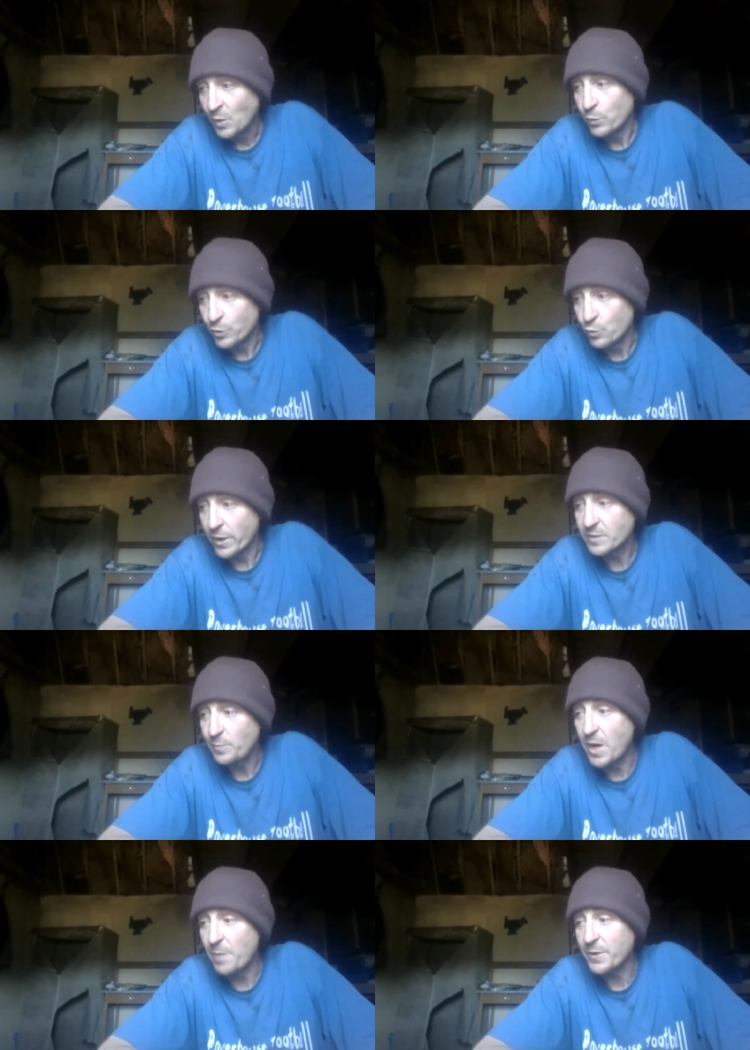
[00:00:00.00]
when you raise a
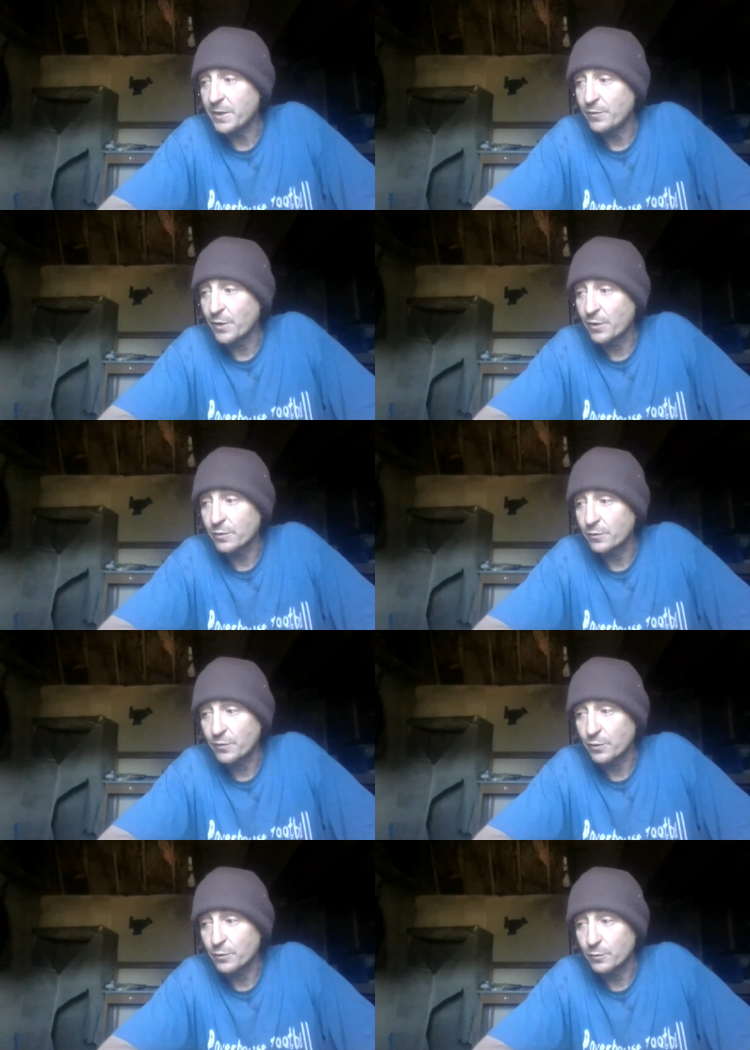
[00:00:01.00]
puppy, they're
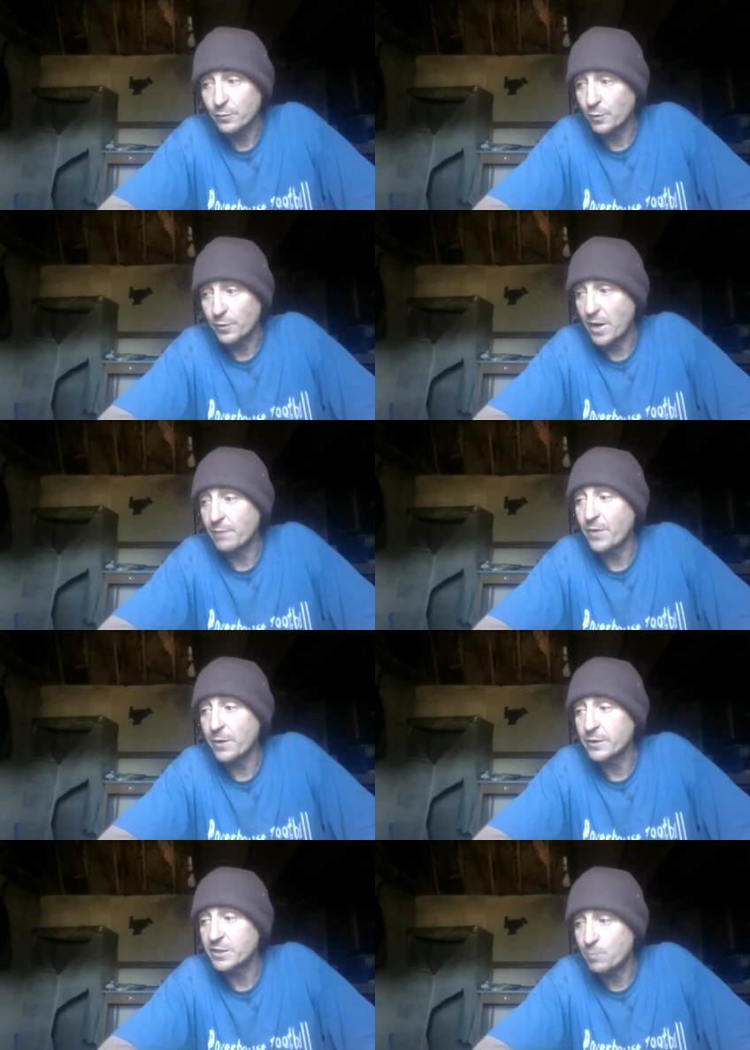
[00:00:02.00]
they're they're not
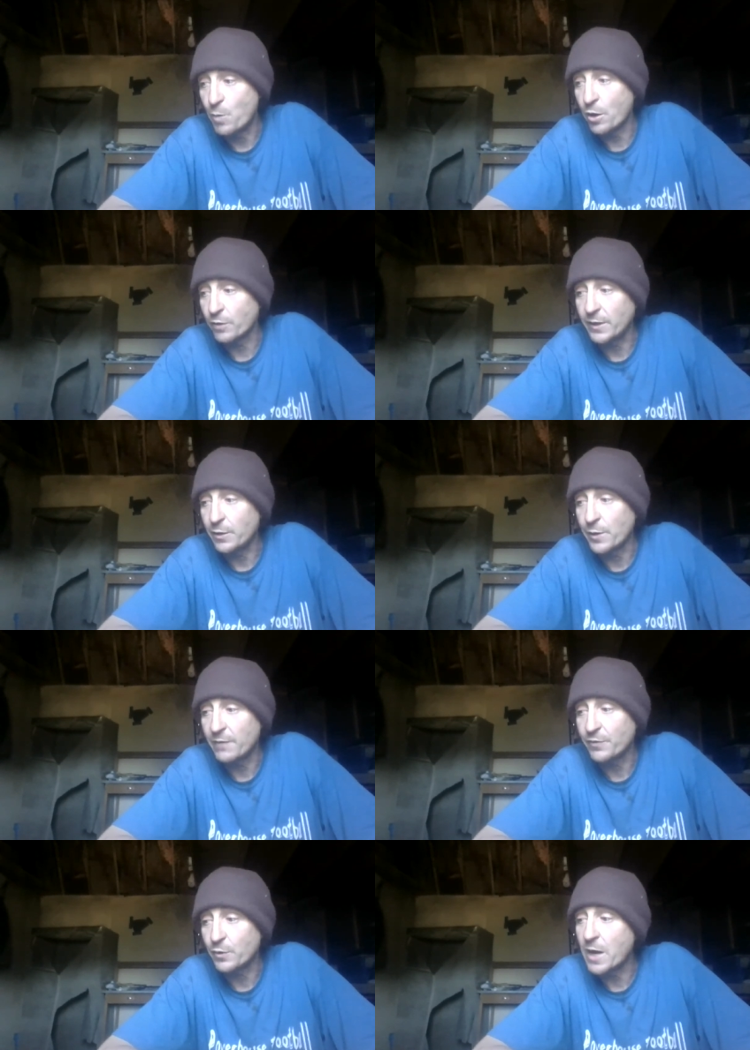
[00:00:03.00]
very smart. They don't
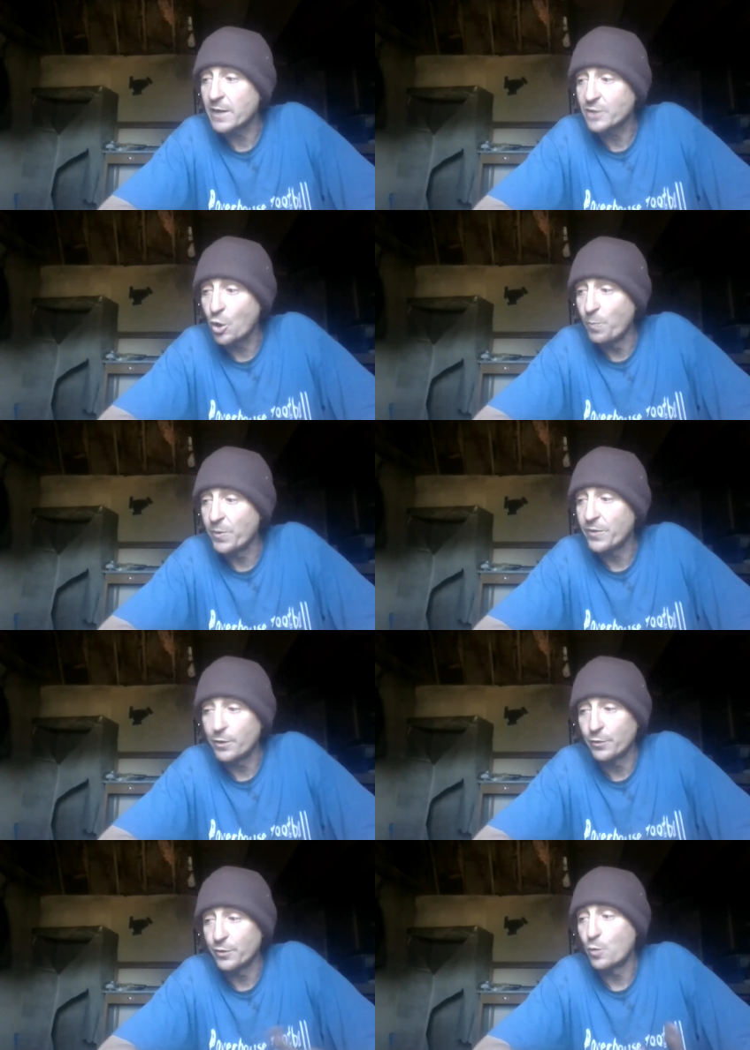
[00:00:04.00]
have their eyes open. They
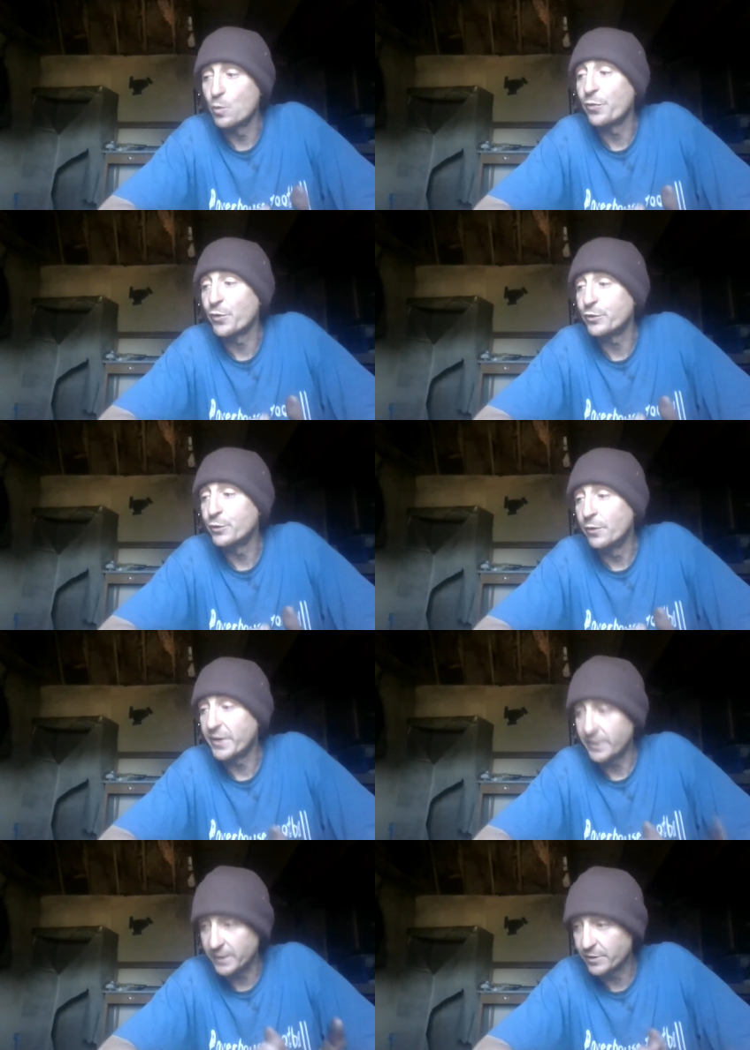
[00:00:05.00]
don't know what they're doing.
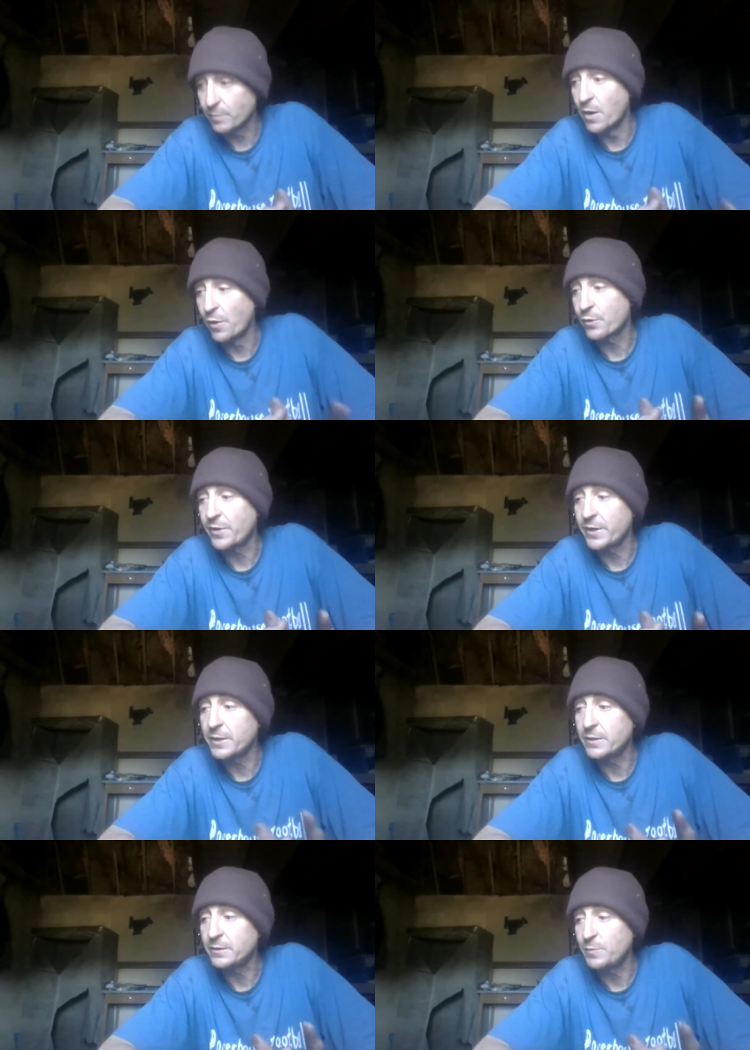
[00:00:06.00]
They need their mother. They
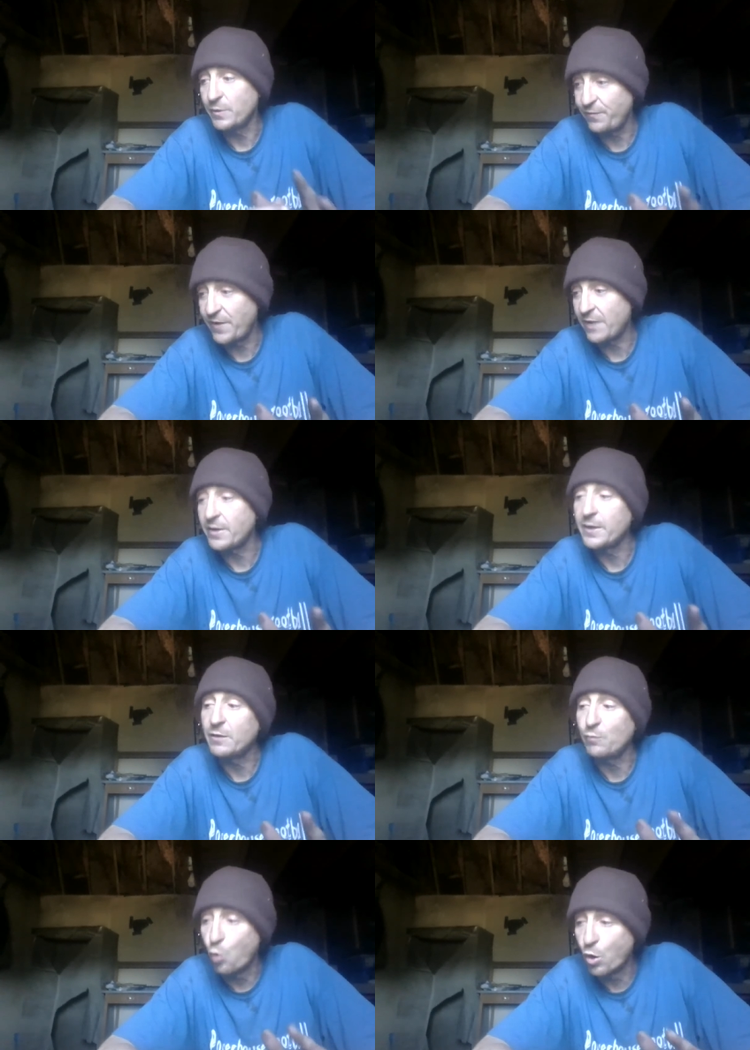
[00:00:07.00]
need to be fed. They
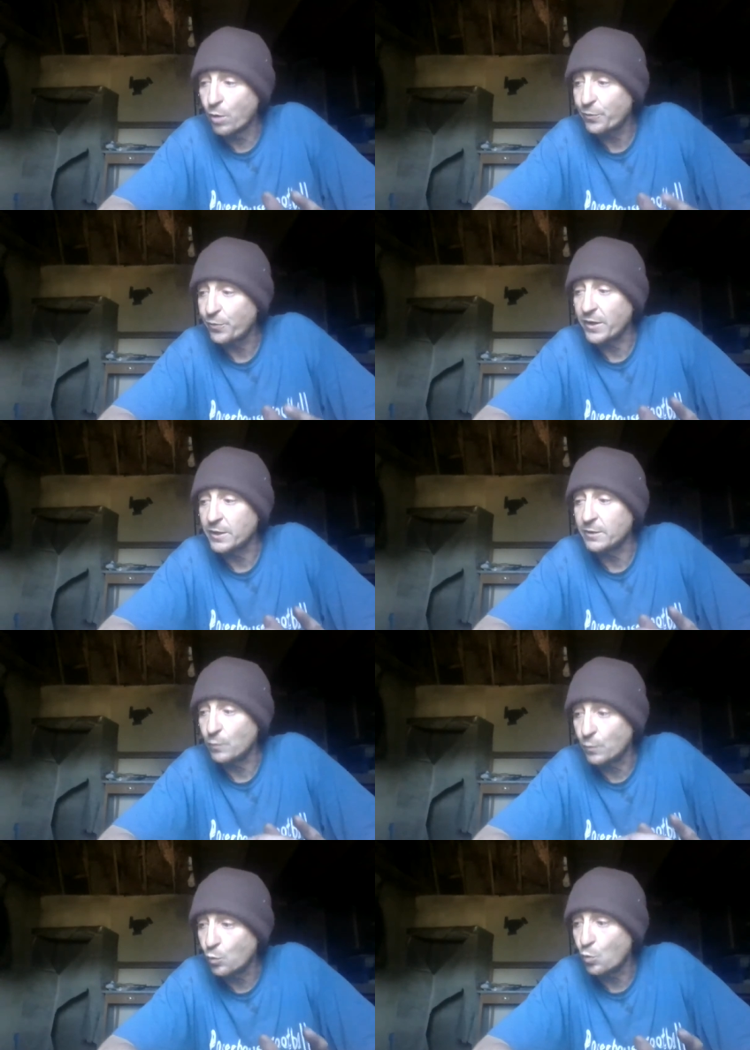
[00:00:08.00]
need warmth. They need
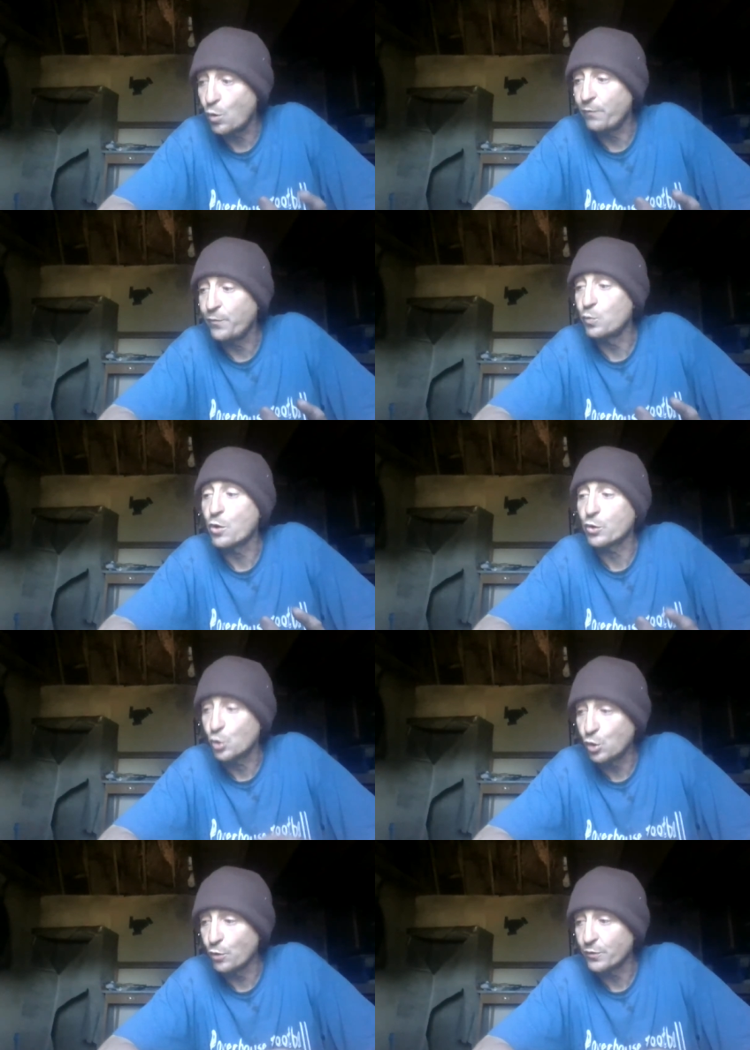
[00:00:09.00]
uh, food, water,
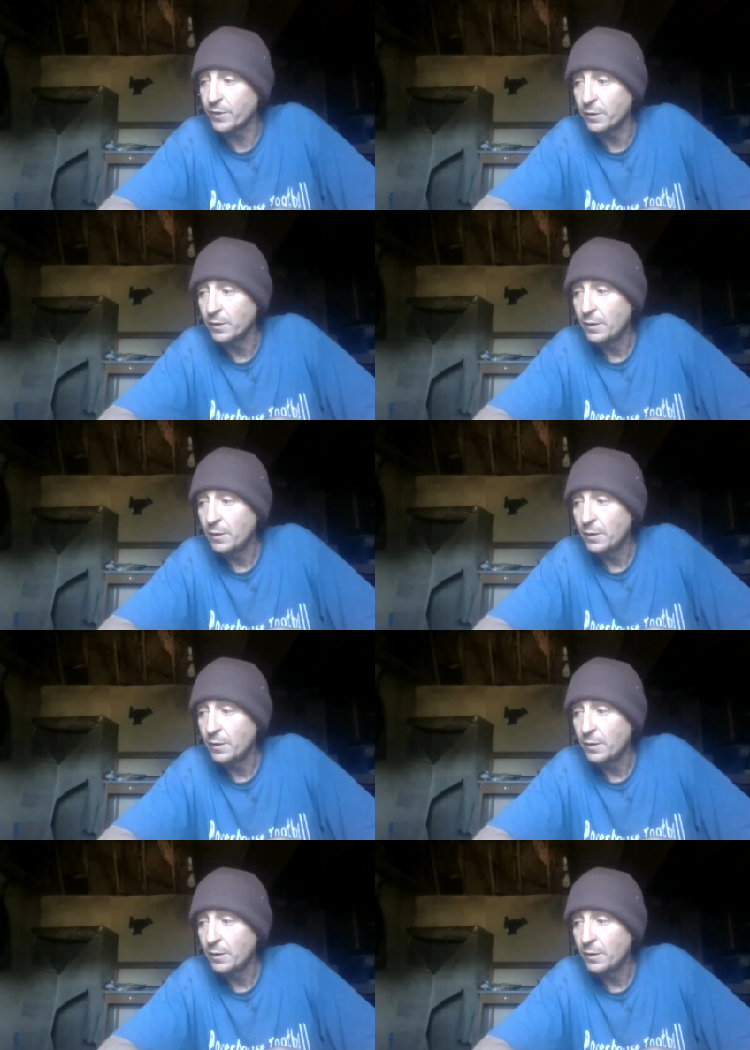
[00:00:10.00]
clothing.